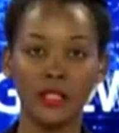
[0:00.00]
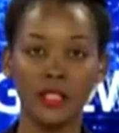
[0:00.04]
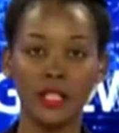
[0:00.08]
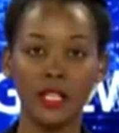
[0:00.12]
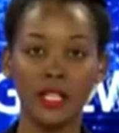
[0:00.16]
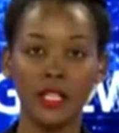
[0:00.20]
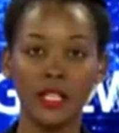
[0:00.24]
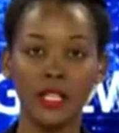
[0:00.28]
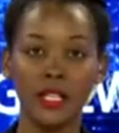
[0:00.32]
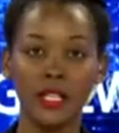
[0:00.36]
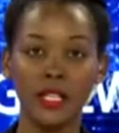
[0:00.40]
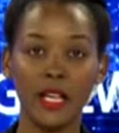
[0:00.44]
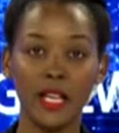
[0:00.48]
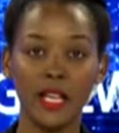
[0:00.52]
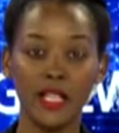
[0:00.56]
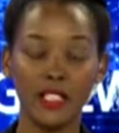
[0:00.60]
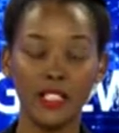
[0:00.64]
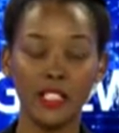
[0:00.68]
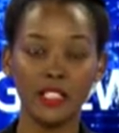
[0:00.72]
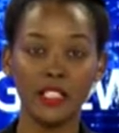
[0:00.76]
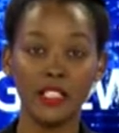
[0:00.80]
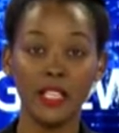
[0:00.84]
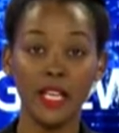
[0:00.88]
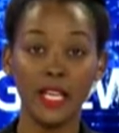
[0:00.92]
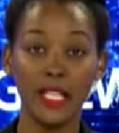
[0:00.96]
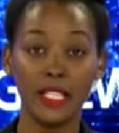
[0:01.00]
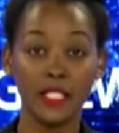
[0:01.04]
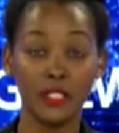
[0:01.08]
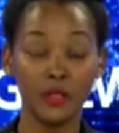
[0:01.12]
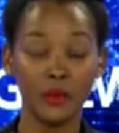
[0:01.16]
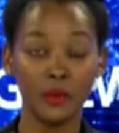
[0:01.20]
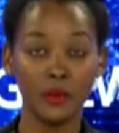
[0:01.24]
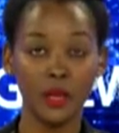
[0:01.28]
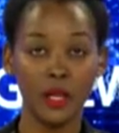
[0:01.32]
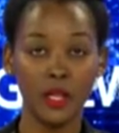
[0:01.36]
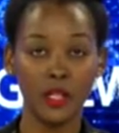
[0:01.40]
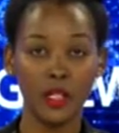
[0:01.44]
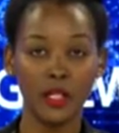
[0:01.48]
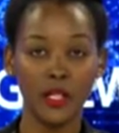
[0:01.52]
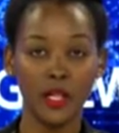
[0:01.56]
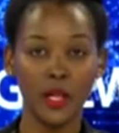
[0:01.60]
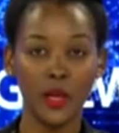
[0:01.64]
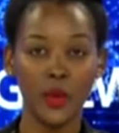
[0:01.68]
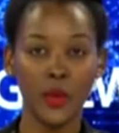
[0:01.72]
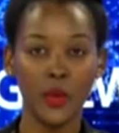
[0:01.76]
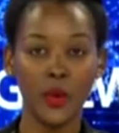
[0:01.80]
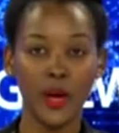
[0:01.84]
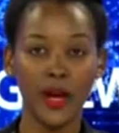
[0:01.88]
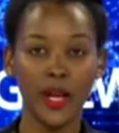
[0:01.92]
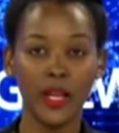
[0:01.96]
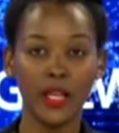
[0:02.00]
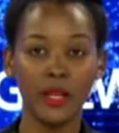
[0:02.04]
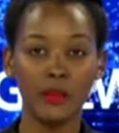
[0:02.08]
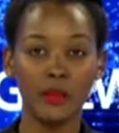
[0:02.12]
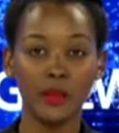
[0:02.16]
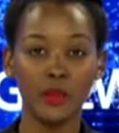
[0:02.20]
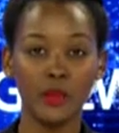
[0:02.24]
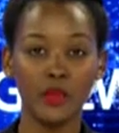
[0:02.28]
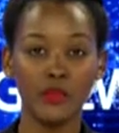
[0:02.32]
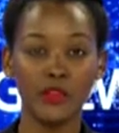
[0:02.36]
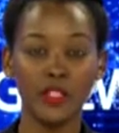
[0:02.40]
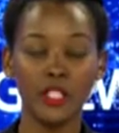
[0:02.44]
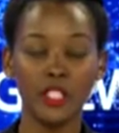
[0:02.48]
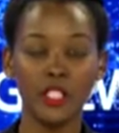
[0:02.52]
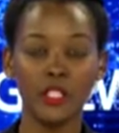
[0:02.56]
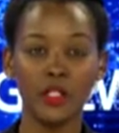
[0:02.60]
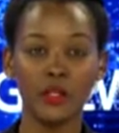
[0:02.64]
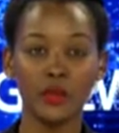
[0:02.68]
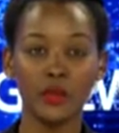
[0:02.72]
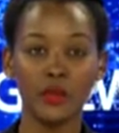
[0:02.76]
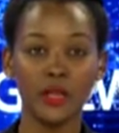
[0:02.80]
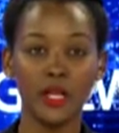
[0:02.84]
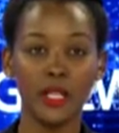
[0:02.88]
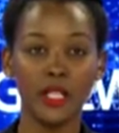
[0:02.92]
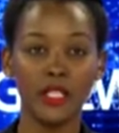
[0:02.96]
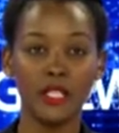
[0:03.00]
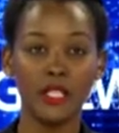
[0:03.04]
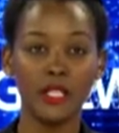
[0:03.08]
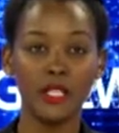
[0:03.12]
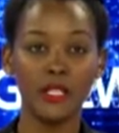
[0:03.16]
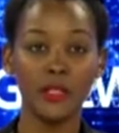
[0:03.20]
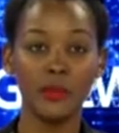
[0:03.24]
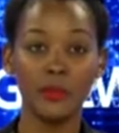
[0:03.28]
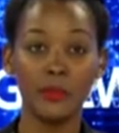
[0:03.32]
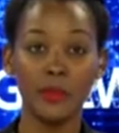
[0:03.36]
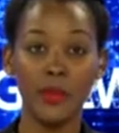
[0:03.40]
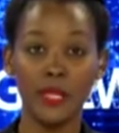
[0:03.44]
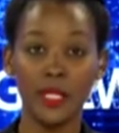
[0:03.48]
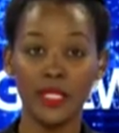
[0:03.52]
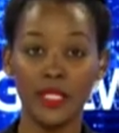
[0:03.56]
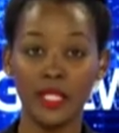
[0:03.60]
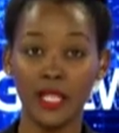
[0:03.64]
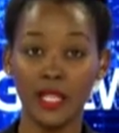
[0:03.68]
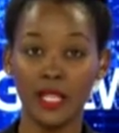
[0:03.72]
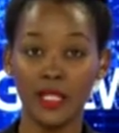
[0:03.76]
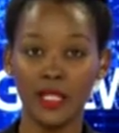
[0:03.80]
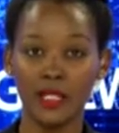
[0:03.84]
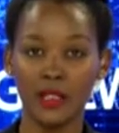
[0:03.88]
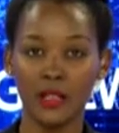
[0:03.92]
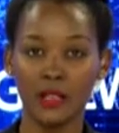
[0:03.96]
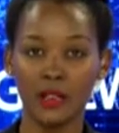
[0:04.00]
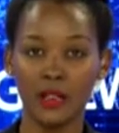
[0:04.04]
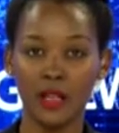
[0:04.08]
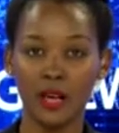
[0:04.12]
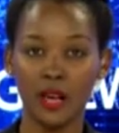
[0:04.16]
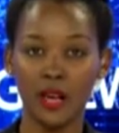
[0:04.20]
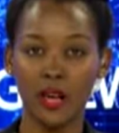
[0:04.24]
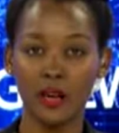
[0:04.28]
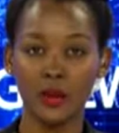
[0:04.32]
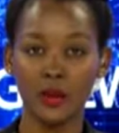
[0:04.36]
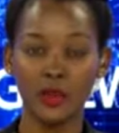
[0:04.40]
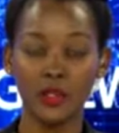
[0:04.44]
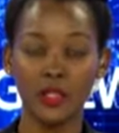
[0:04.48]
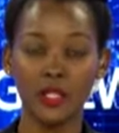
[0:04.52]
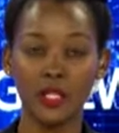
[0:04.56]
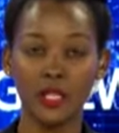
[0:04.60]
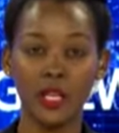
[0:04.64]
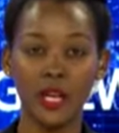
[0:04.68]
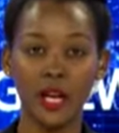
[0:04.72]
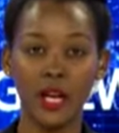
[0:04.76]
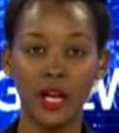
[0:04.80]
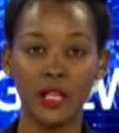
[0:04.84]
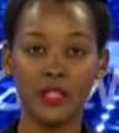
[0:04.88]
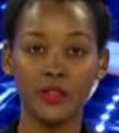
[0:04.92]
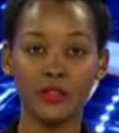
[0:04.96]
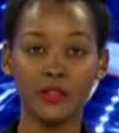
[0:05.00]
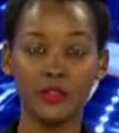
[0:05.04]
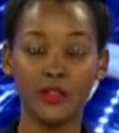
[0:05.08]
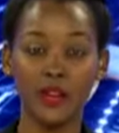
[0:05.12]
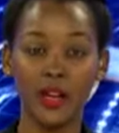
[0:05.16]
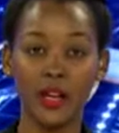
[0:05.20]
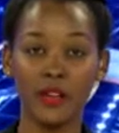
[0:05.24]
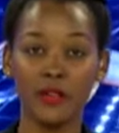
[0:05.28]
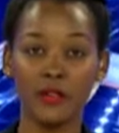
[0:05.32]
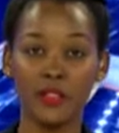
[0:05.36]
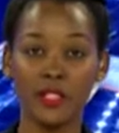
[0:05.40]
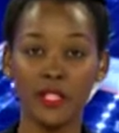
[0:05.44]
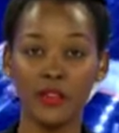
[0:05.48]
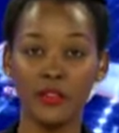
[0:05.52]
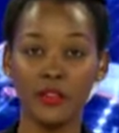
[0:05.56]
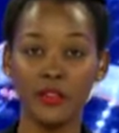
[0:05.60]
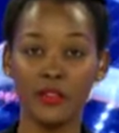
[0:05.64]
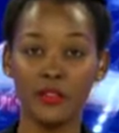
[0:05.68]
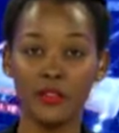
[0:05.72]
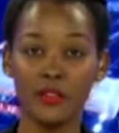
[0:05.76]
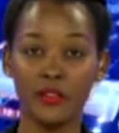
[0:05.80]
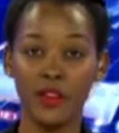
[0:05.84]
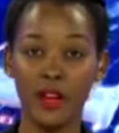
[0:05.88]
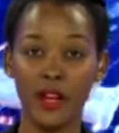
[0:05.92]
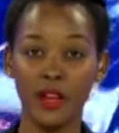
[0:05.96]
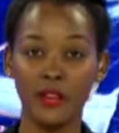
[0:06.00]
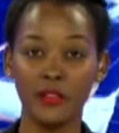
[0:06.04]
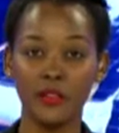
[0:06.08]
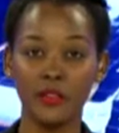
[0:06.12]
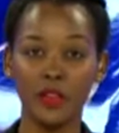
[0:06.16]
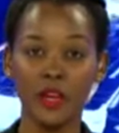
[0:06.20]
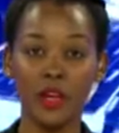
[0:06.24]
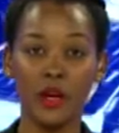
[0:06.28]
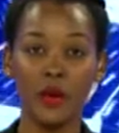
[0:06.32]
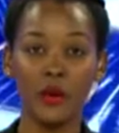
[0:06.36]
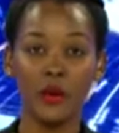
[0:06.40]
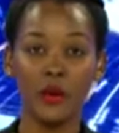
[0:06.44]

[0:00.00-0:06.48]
in 1981, where he moved into a dilapidated house at 575